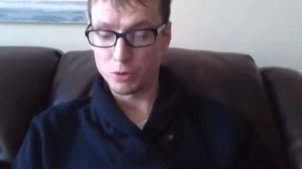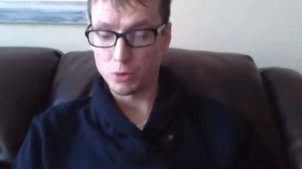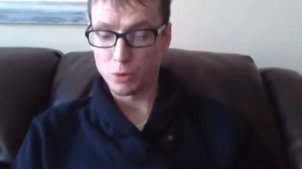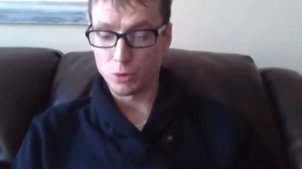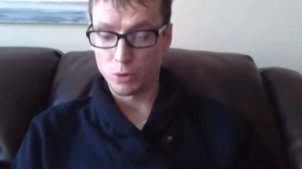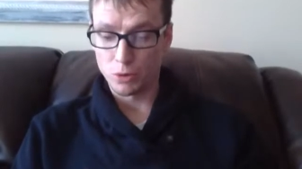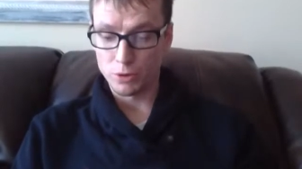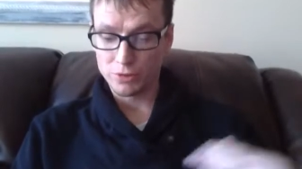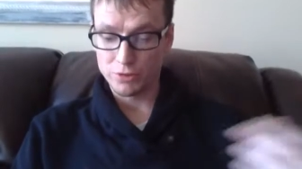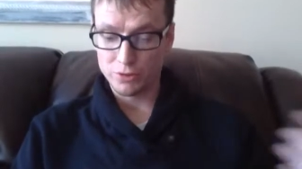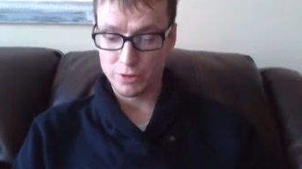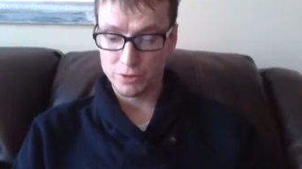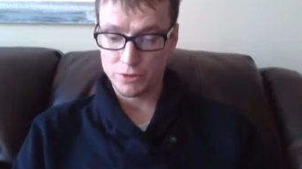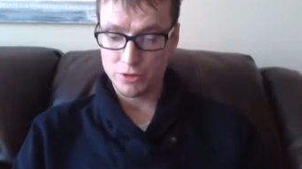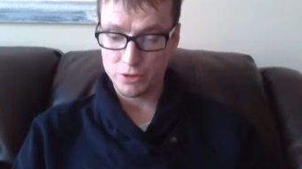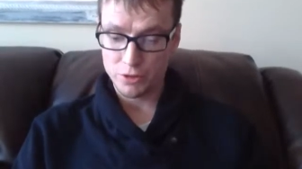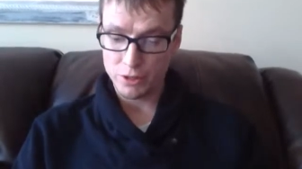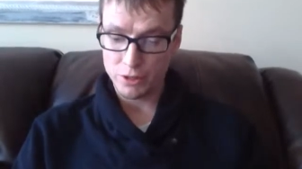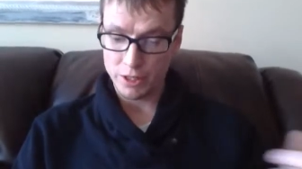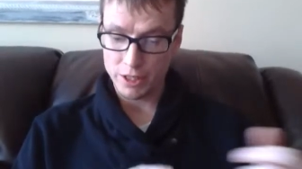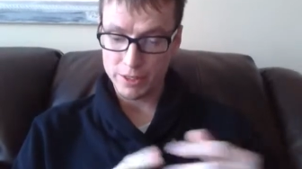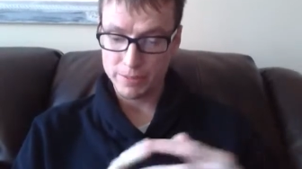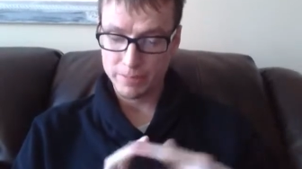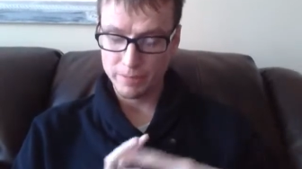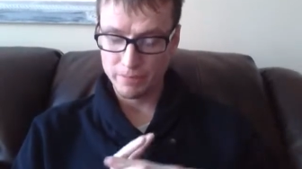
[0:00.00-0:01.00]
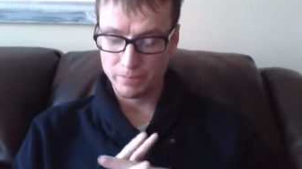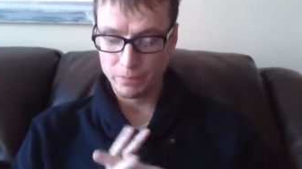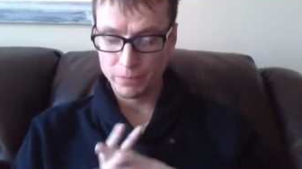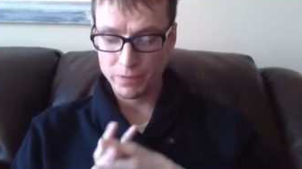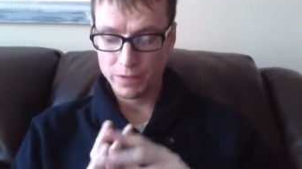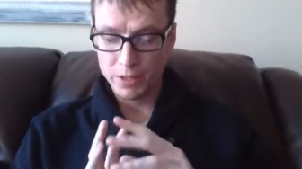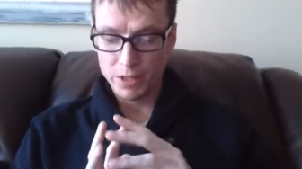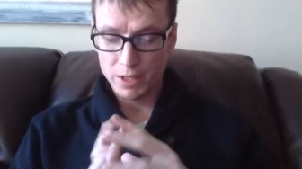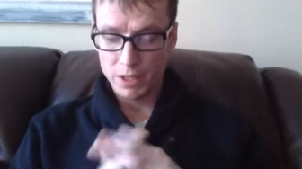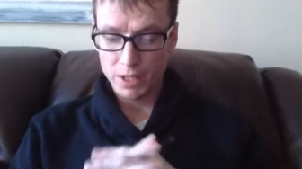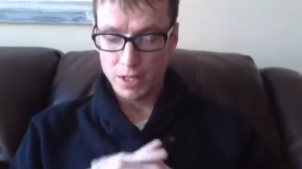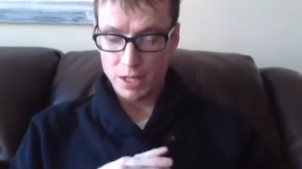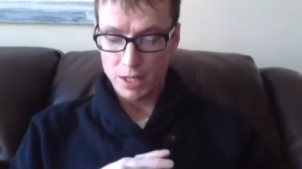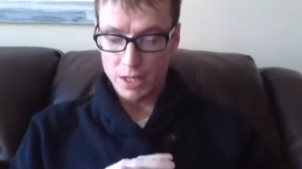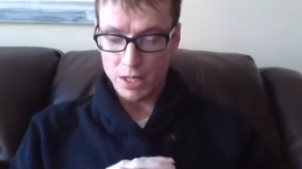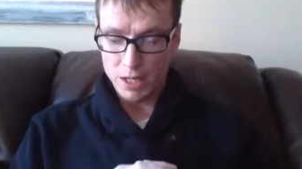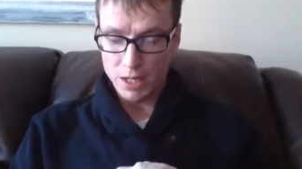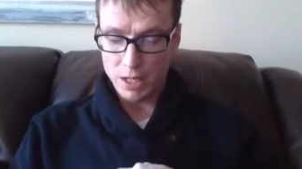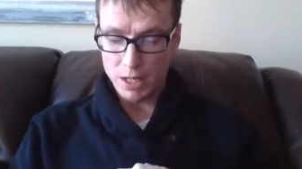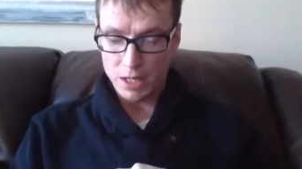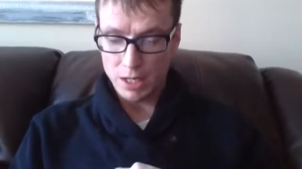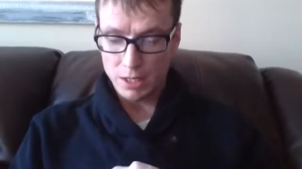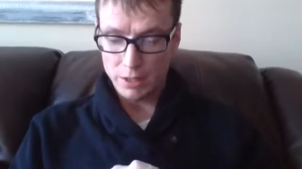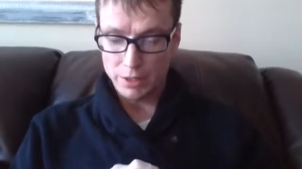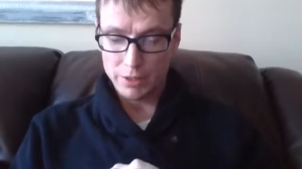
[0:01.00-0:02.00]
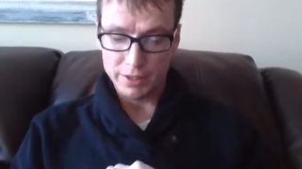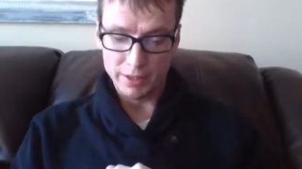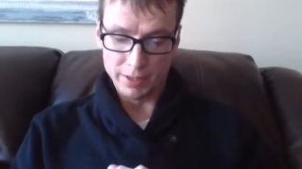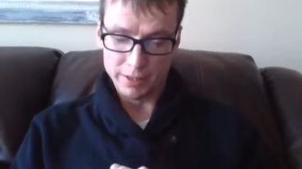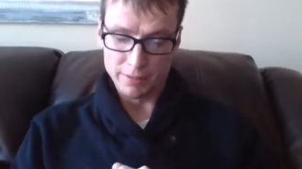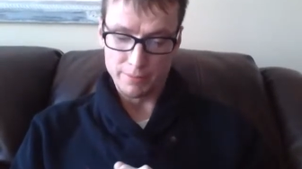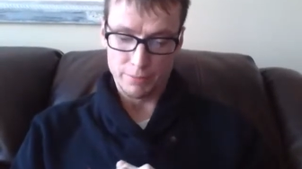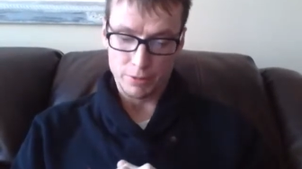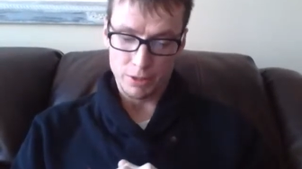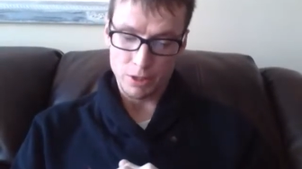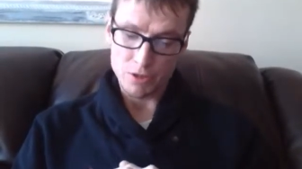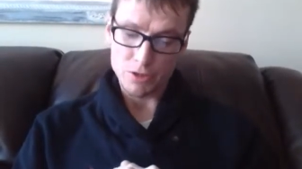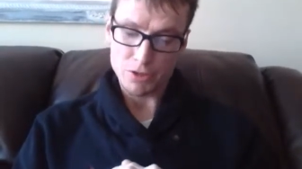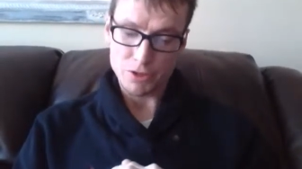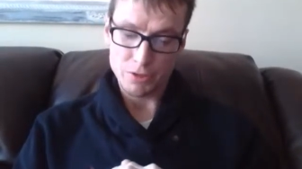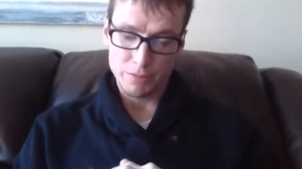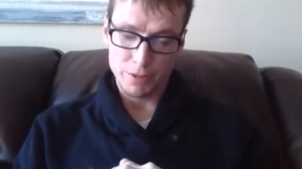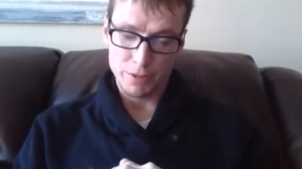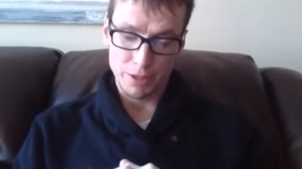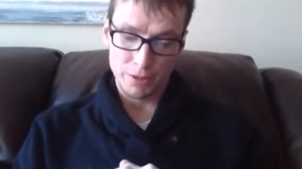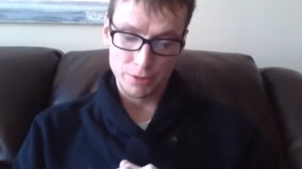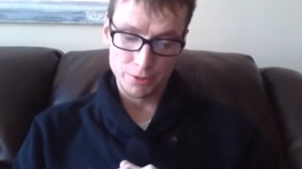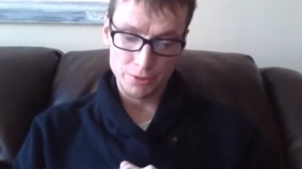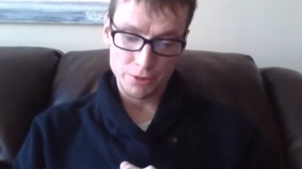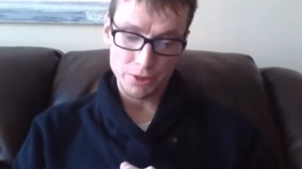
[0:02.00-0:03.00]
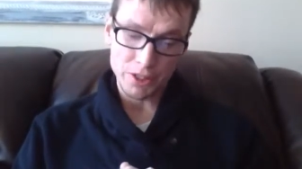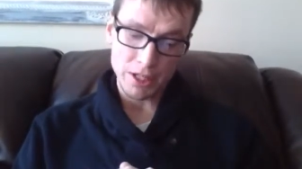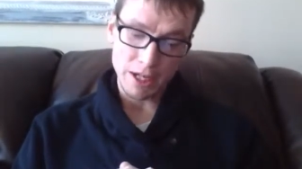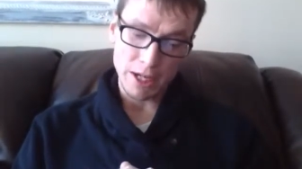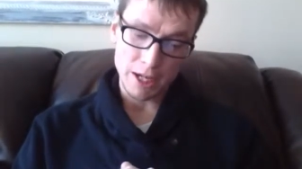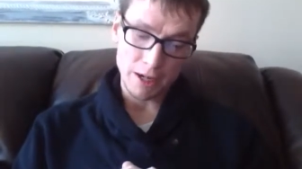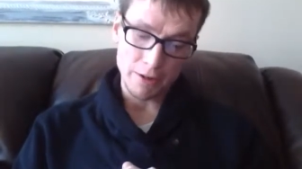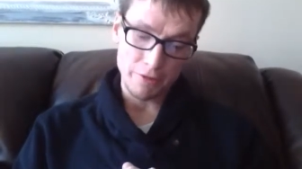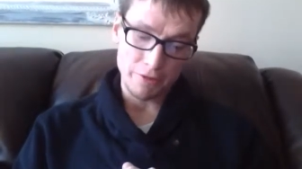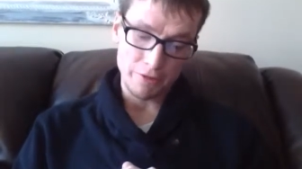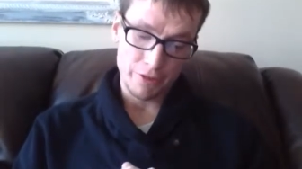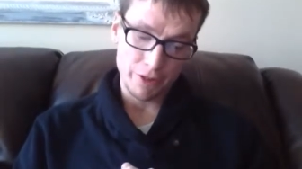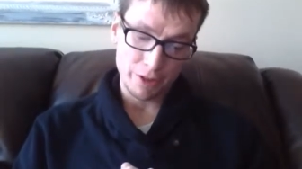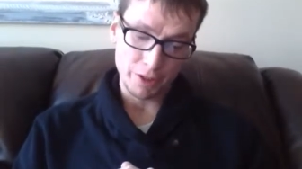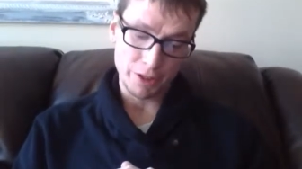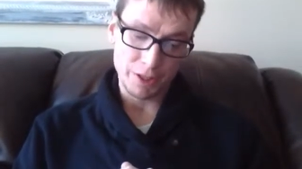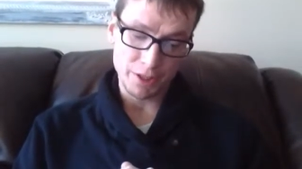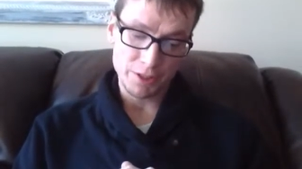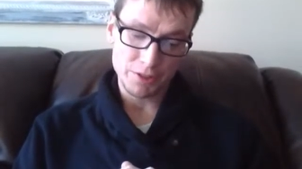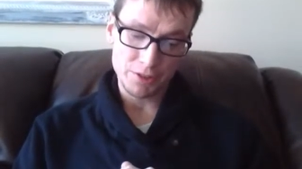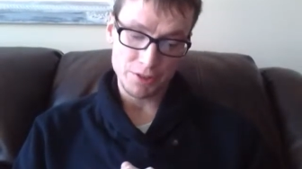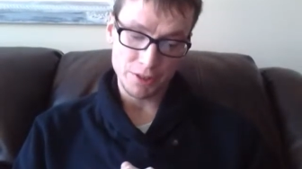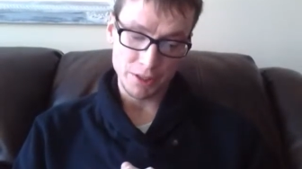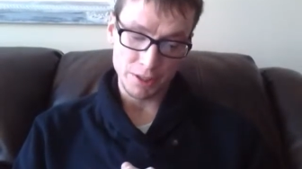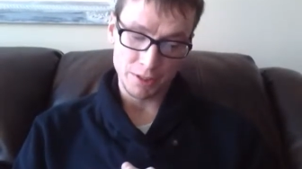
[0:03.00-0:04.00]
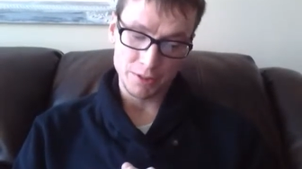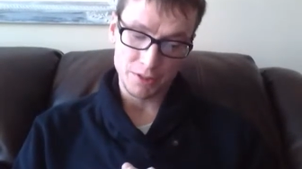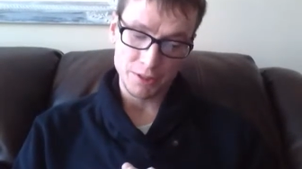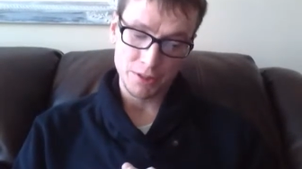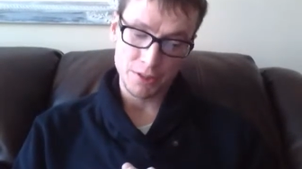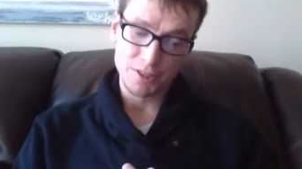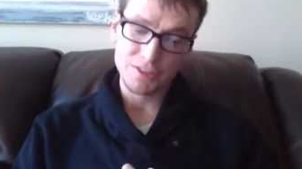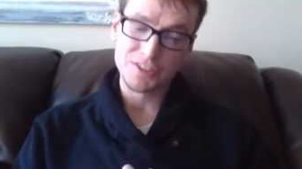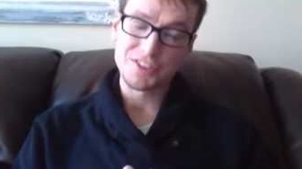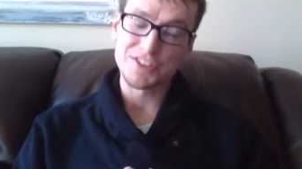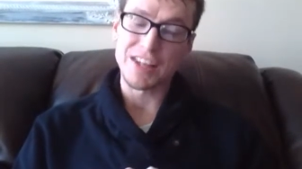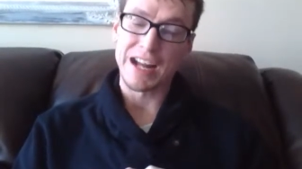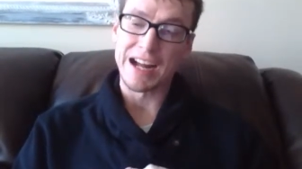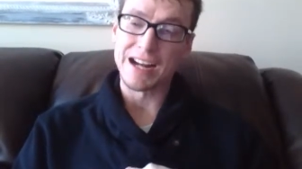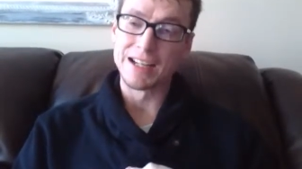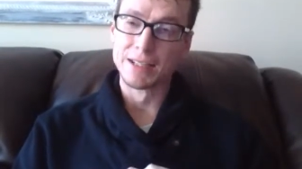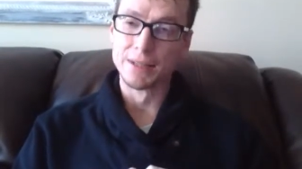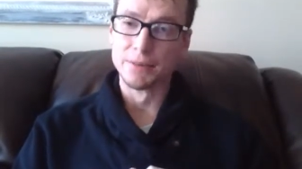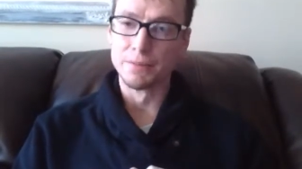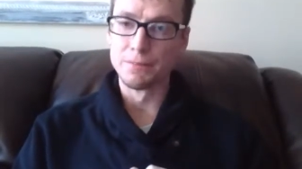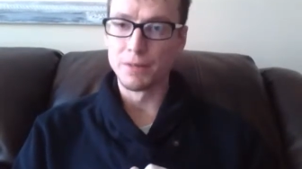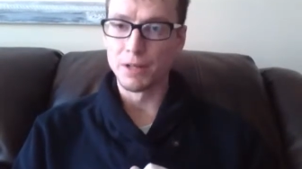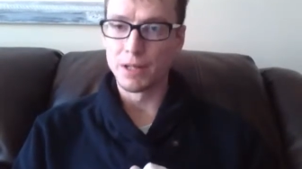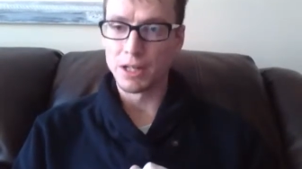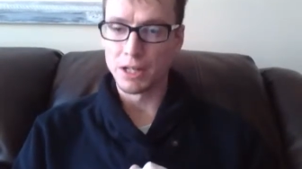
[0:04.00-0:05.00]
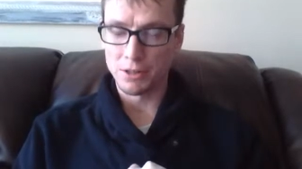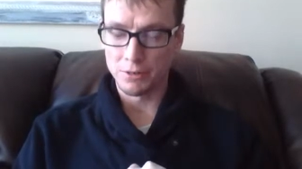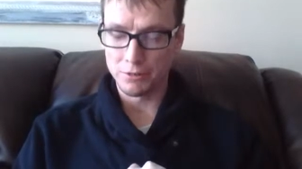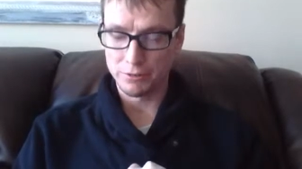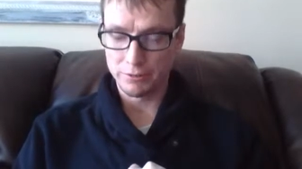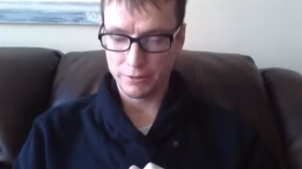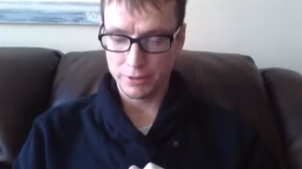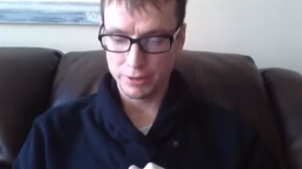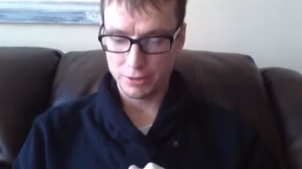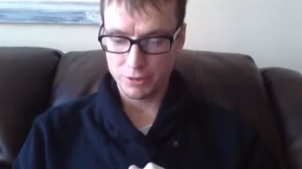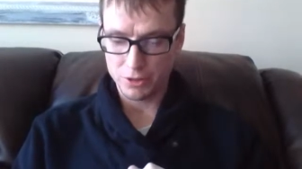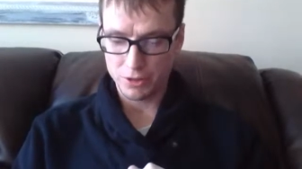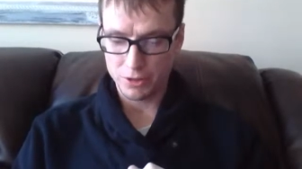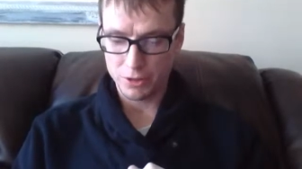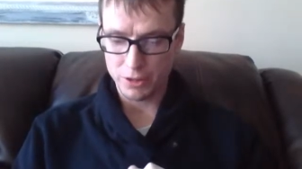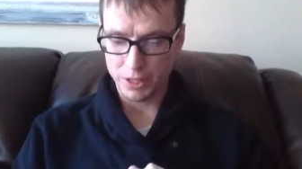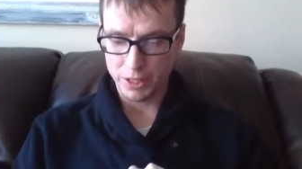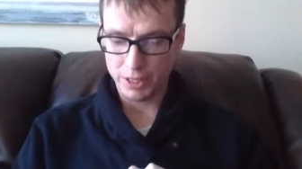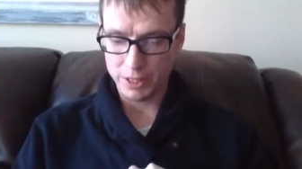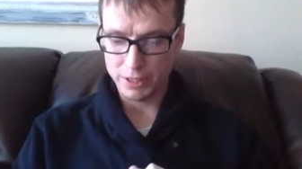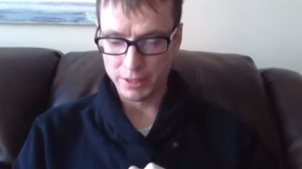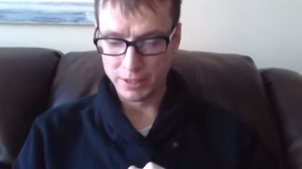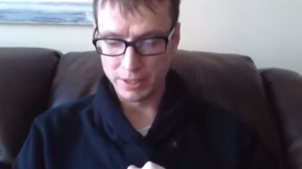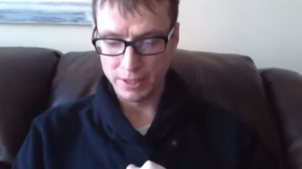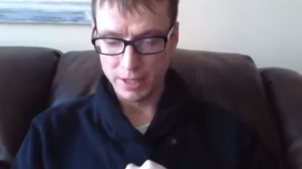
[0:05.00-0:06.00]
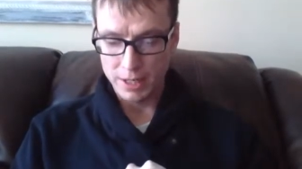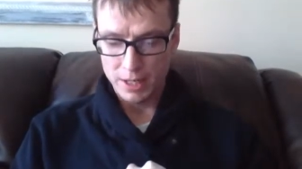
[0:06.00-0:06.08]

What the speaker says: towards the tree. The ambrosia beetles carry fungus into the xylem of the tree.